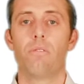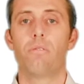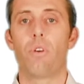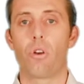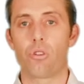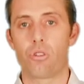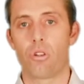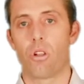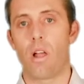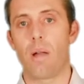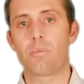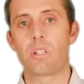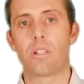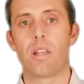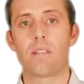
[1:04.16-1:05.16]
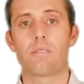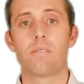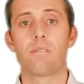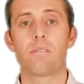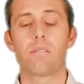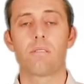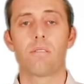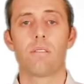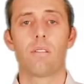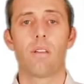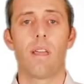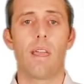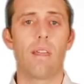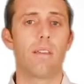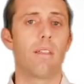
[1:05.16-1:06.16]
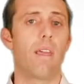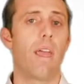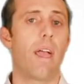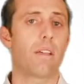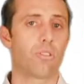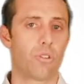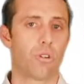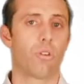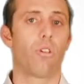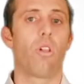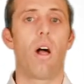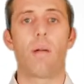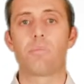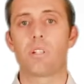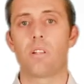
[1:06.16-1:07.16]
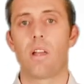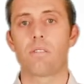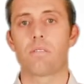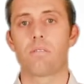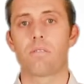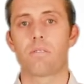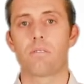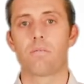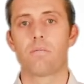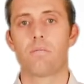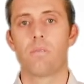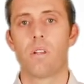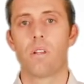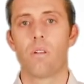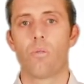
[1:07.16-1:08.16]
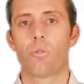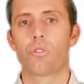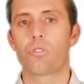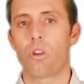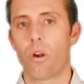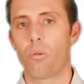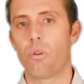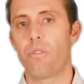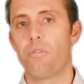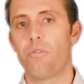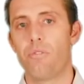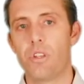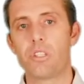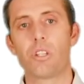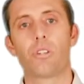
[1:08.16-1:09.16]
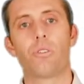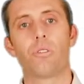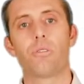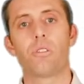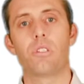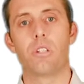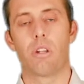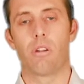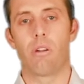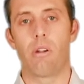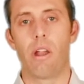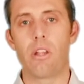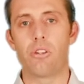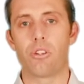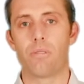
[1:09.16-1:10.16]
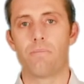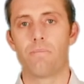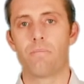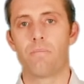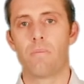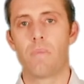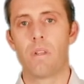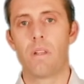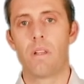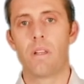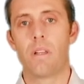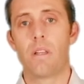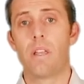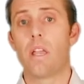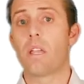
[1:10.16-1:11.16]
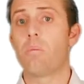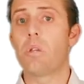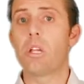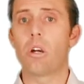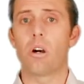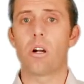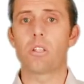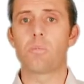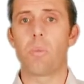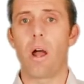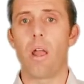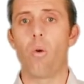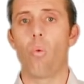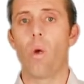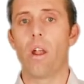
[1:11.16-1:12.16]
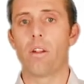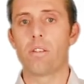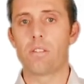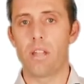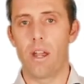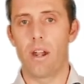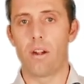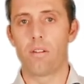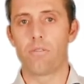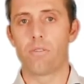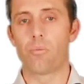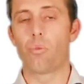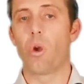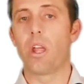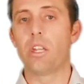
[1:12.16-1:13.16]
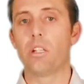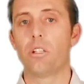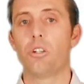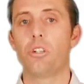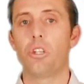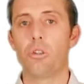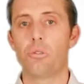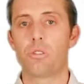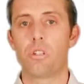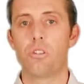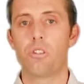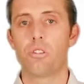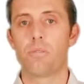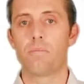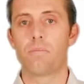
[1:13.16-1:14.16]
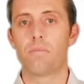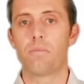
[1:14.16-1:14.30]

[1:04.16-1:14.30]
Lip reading: functional obsolescence, and external obsolescence. We'll start with physical deterioration. It can be caused by wear and tear from regular usage,